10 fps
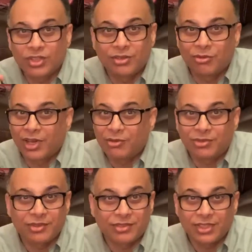than
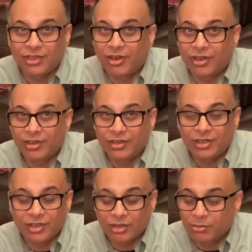$150 or
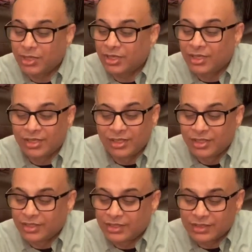$100 bill,
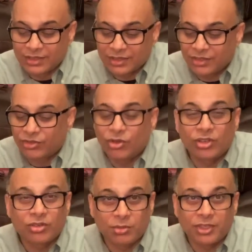that's
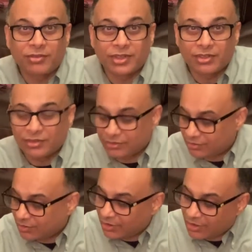going to be difficult
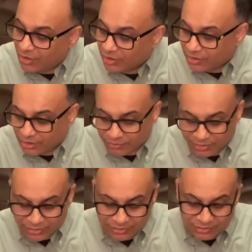in all three of
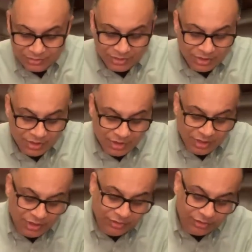those.
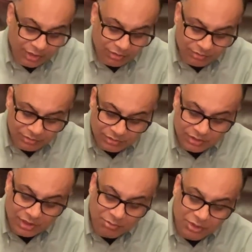So now
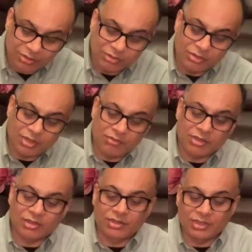coming to
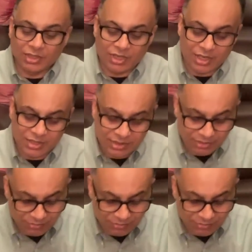our last,